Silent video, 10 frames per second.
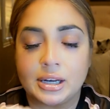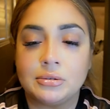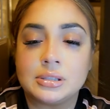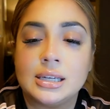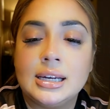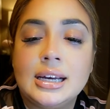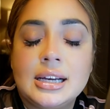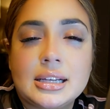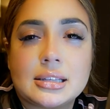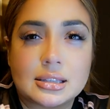nails.
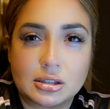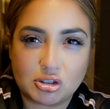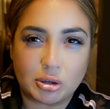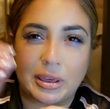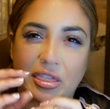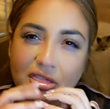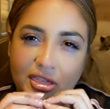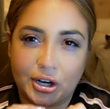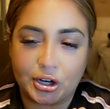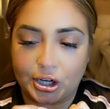So it'll be
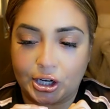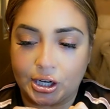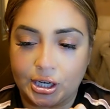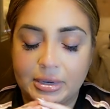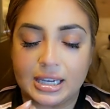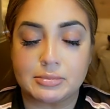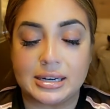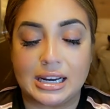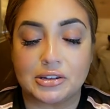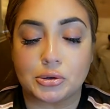thicker because my
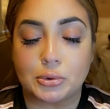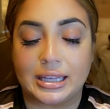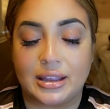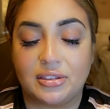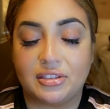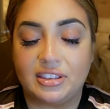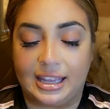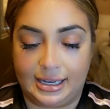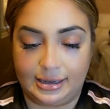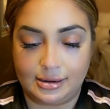nails are really
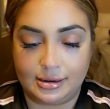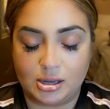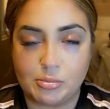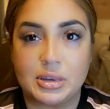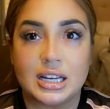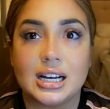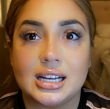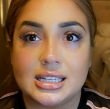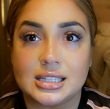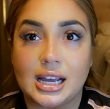thin.
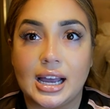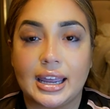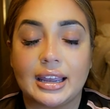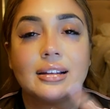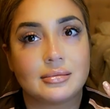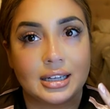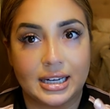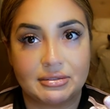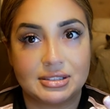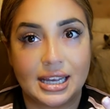Because
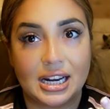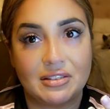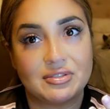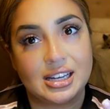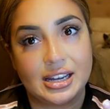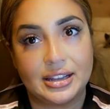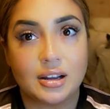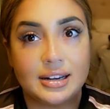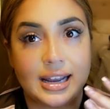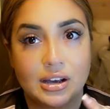I've done
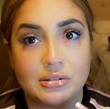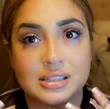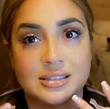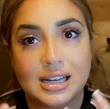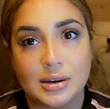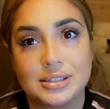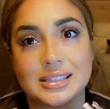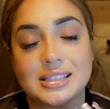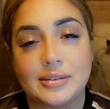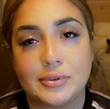nails since I was
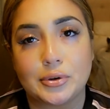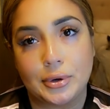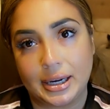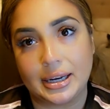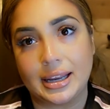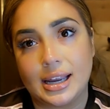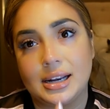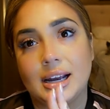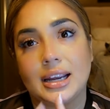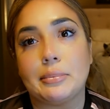in seventh grade
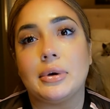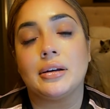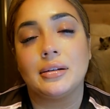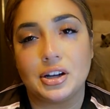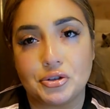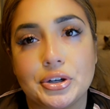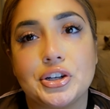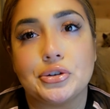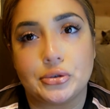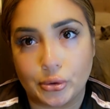and I'm 100
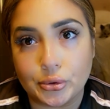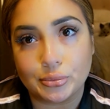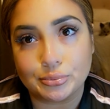years old.